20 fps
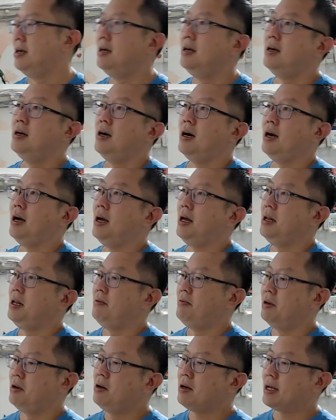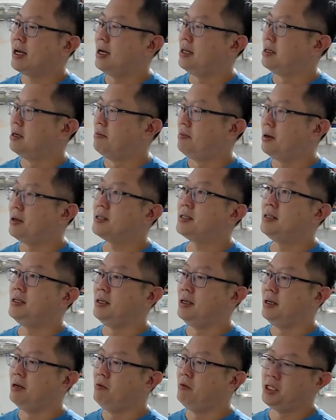And if you look at the box
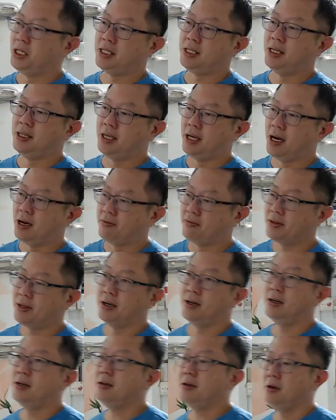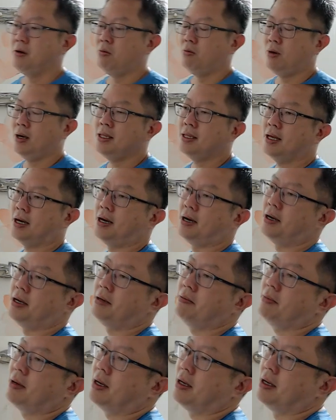C, which is in the after, 1 time
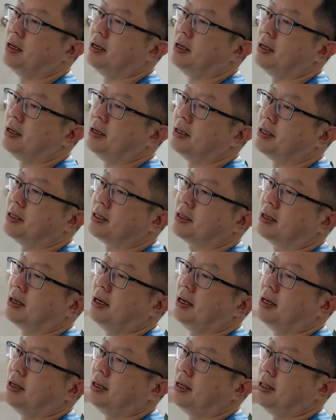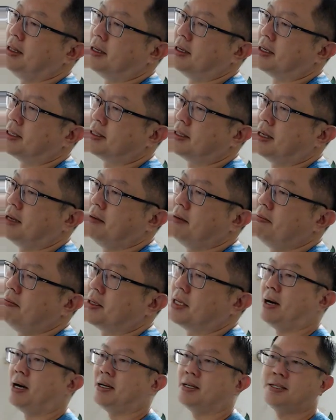is in the same box as 3
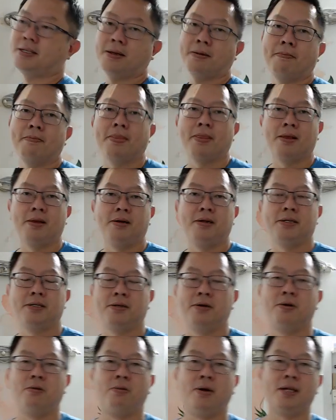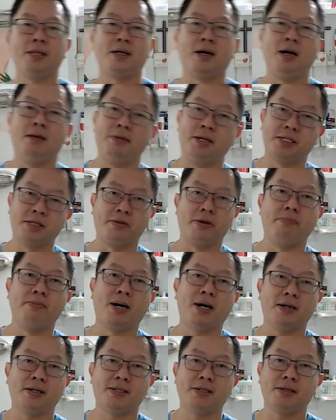parts. So 1 time is 3
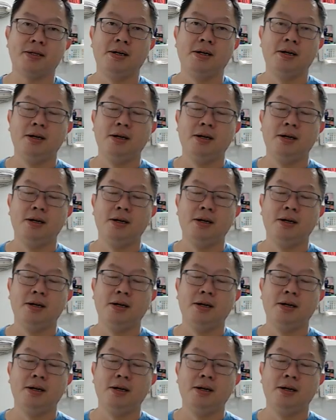parts.